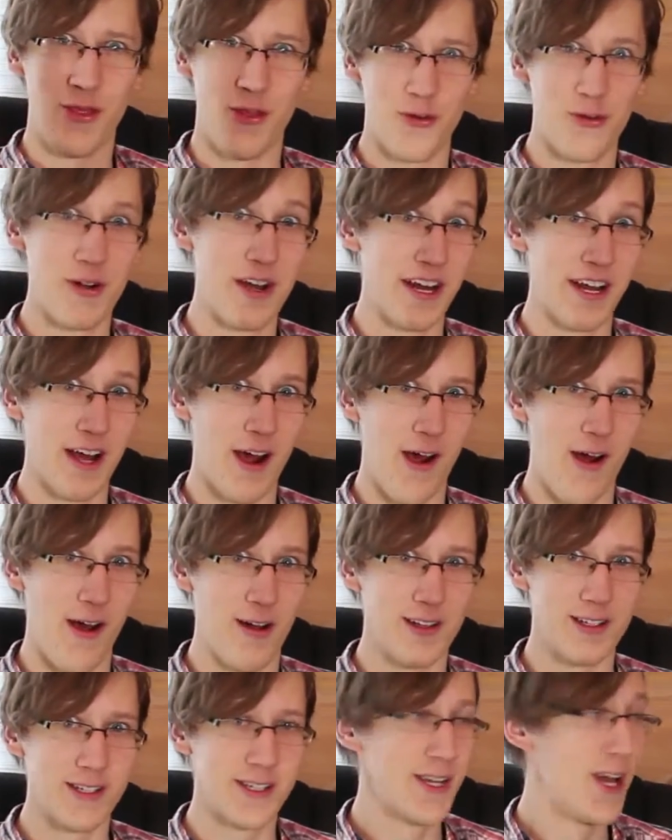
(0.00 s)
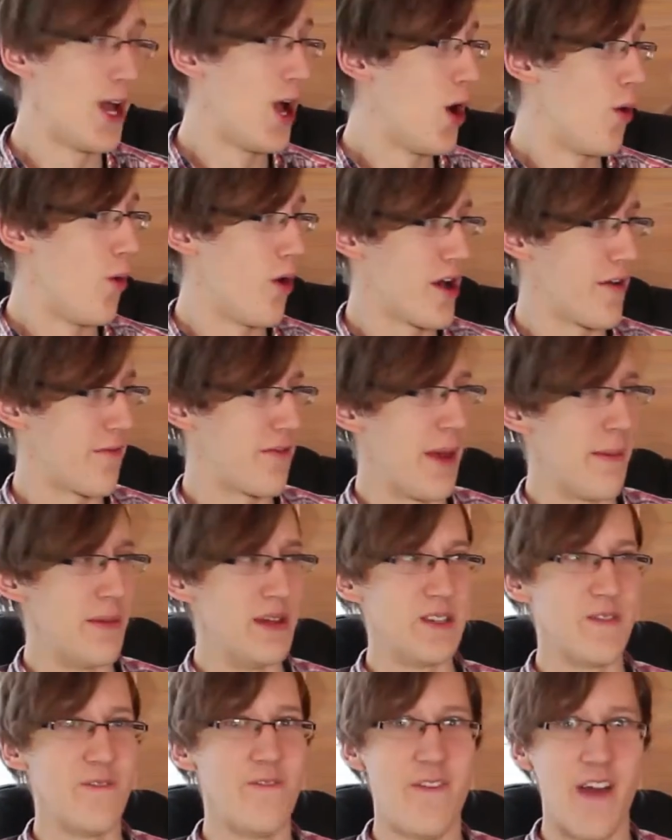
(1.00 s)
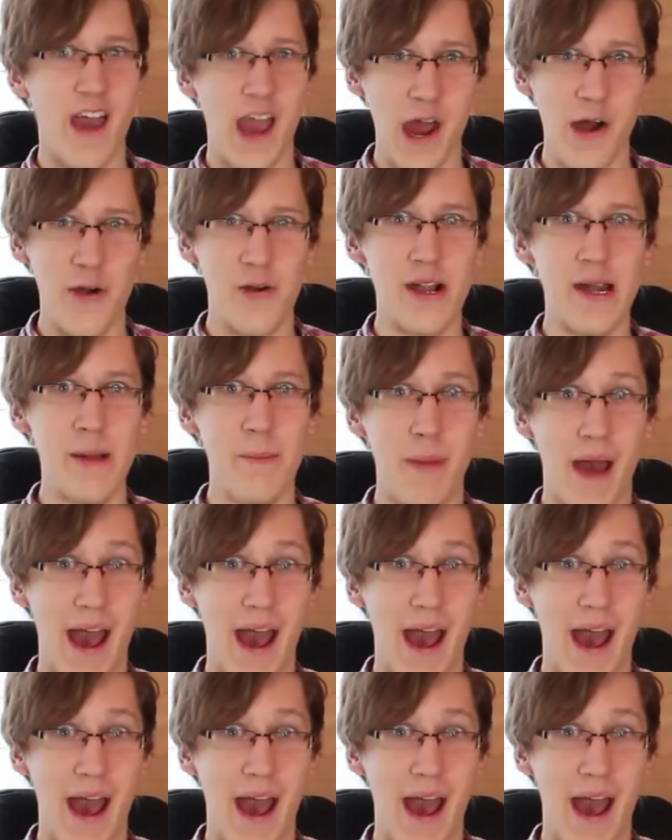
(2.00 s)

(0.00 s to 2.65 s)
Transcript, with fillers: three girls. One of them is very